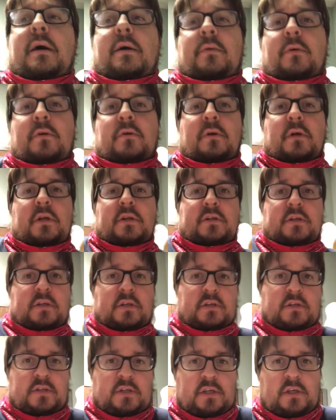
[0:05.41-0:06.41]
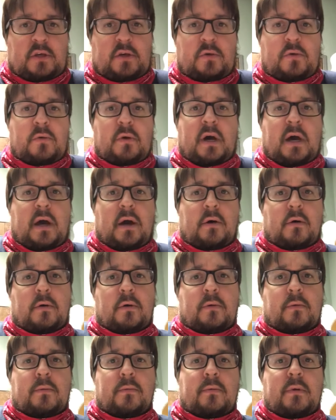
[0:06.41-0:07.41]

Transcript: We're going to continue our